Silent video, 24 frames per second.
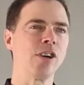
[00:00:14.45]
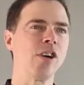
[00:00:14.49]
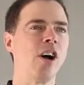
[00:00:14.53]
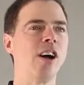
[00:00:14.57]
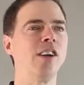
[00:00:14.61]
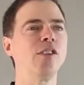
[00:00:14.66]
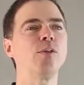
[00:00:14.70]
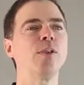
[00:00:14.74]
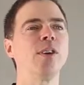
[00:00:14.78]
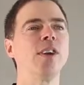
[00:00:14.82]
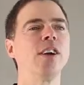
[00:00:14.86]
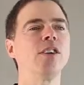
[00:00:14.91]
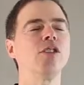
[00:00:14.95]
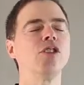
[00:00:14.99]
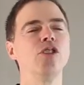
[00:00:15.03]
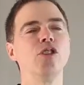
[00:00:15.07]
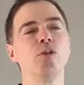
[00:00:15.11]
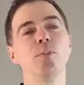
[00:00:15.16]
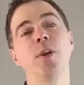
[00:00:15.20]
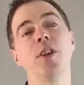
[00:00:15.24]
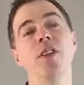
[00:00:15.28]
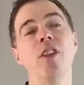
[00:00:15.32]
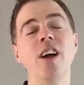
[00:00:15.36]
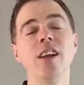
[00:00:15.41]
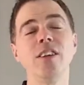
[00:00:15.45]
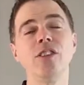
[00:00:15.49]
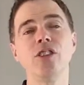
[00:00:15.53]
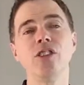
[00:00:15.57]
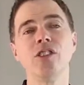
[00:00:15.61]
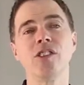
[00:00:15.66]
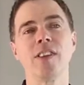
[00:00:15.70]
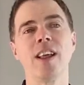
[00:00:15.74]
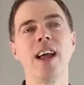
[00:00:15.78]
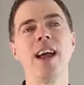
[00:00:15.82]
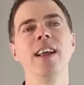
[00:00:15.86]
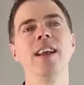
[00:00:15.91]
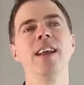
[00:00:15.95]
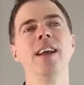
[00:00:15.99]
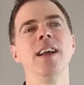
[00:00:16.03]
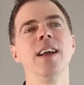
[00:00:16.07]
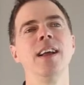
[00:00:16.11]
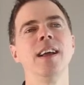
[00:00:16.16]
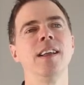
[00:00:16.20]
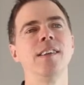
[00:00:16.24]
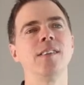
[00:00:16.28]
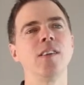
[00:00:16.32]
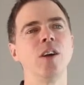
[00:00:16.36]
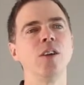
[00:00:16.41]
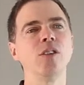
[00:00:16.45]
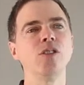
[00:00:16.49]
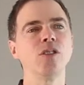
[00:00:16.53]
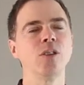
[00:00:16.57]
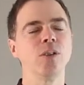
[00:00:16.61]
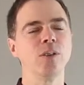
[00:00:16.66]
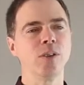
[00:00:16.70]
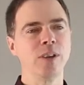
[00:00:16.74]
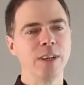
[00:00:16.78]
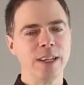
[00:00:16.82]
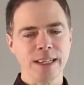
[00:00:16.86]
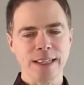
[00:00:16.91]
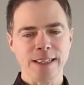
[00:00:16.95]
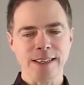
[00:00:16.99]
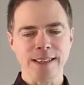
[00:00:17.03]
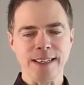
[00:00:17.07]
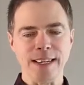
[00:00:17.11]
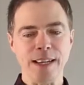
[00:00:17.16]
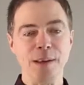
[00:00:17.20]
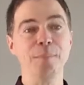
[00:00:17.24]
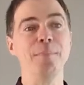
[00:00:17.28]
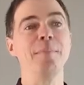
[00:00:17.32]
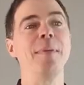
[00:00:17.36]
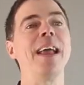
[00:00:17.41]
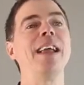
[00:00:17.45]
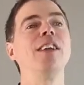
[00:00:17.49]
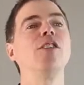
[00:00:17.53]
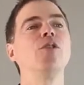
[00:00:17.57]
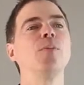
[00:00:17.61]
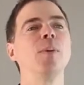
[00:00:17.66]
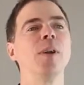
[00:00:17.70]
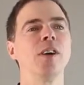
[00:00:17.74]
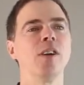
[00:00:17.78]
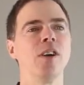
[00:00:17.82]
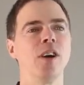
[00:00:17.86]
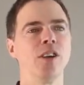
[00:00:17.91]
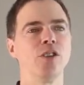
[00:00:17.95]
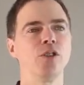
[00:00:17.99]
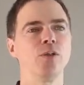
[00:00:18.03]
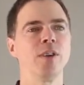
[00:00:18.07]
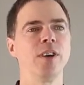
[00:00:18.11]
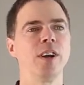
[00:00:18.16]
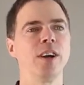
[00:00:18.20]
cost reductions, but not just that, it's also the management cost